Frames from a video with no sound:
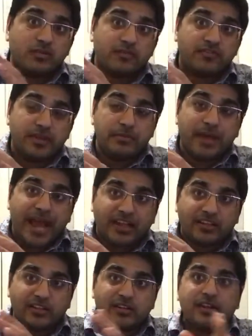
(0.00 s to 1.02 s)
Finn
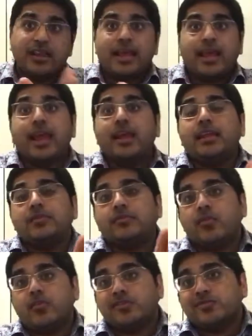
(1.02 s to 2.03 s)
Balor, and of
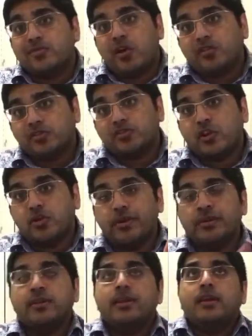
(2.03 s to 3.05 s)
course Braun
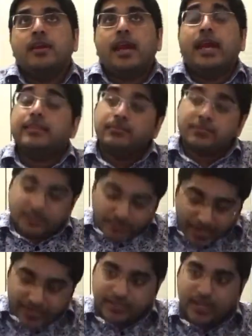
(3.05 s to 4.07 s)
Strowman. And
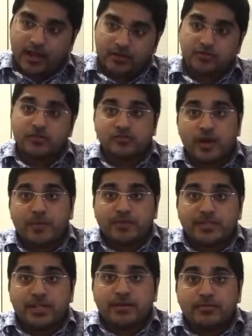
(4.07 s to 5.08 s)
SmackDown was
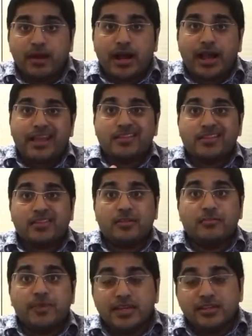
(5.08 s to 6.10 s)
represented by The
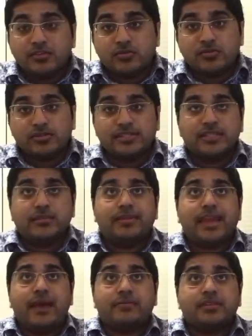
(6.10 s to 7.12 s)
Miz, who was the team
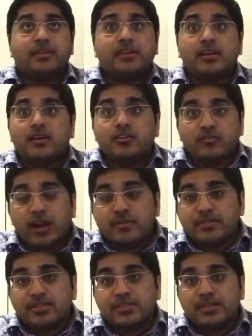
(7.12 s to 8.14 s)
captain, Rey
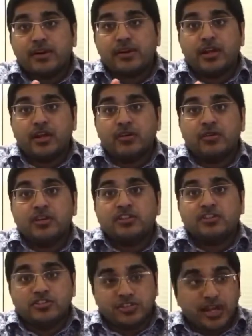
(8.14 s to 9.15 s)
Mysterio,
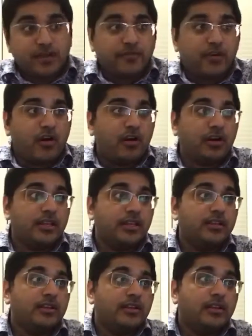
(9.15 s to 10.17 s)
Jeff
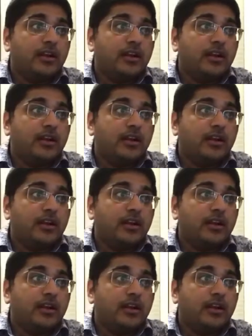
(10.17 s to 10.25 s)
Hardy,